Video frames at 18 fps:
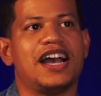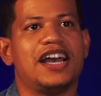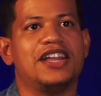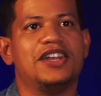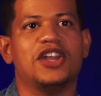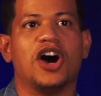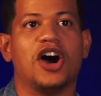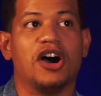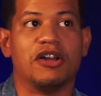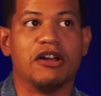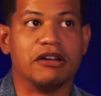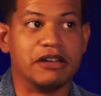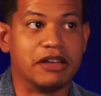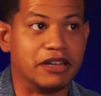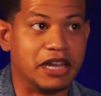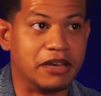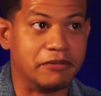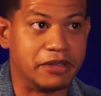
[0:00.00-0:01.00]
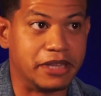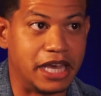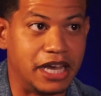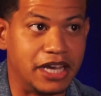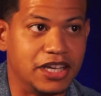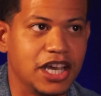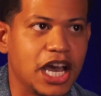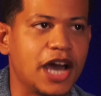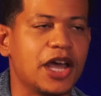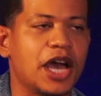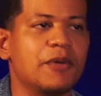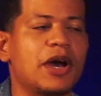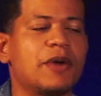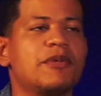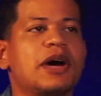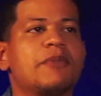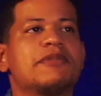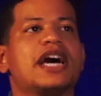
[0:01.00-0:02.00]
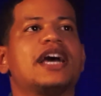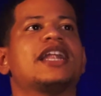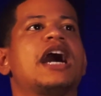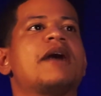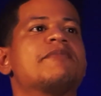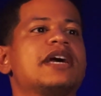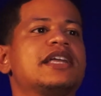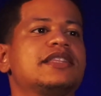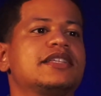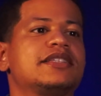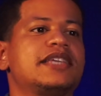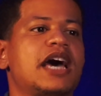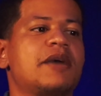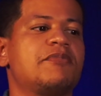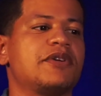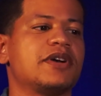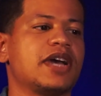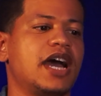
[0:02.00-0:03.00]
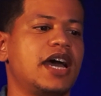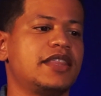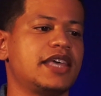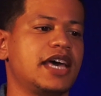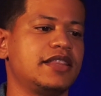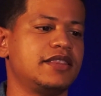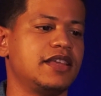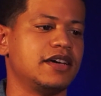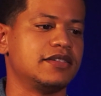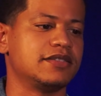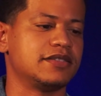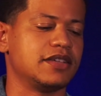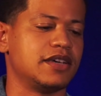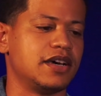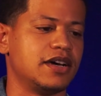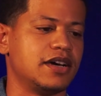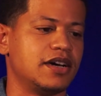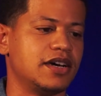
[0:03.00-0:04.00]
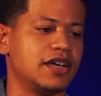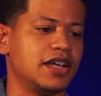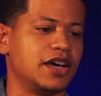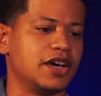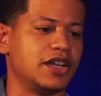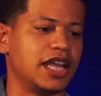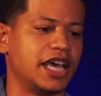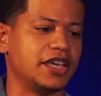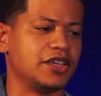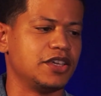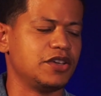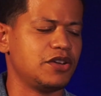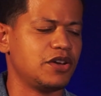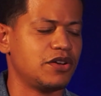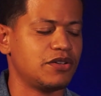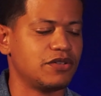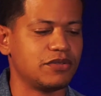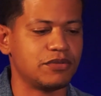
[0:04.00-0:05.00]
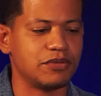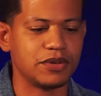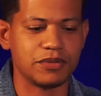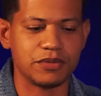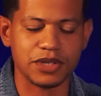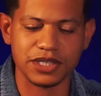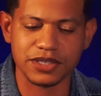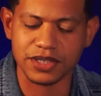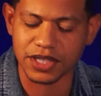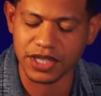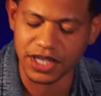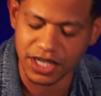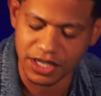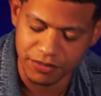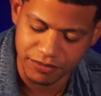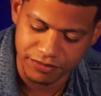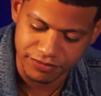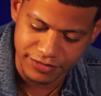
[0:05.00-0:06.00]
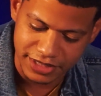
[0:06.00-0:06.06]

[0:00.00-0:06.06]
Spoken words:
No, never that. I'm not the type of guy that does the like, you know, what's the name?